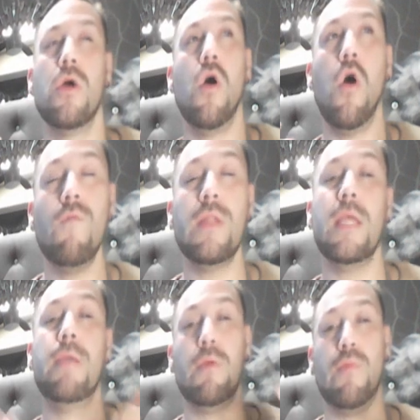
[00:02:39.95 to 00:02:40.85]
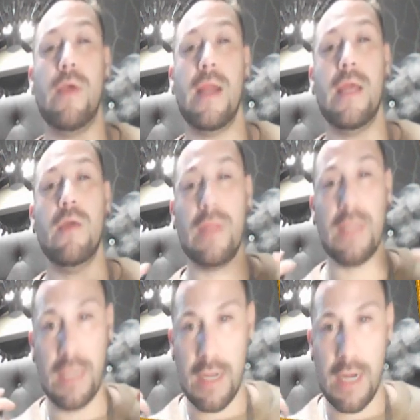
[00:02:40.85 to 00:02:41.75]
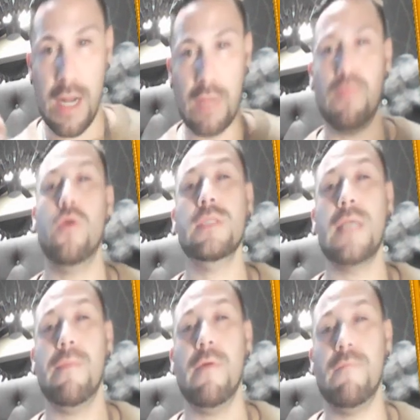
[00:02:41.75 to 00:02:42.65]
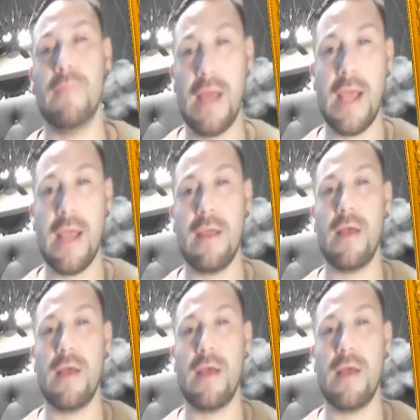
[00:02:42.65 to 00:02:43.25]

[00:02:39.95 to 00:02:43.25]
hopefully be ready with another prototype of my